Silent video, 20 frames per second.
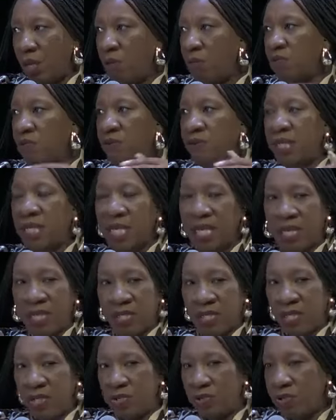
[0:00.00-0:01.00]
Ultimately, in the
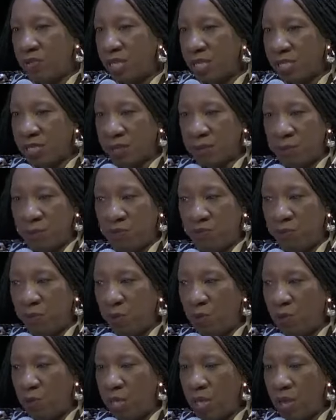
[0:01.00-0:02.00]
social justice
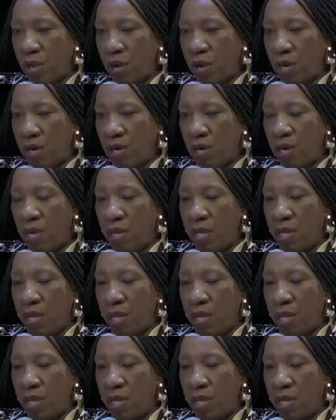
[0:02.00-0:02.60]
movement, we are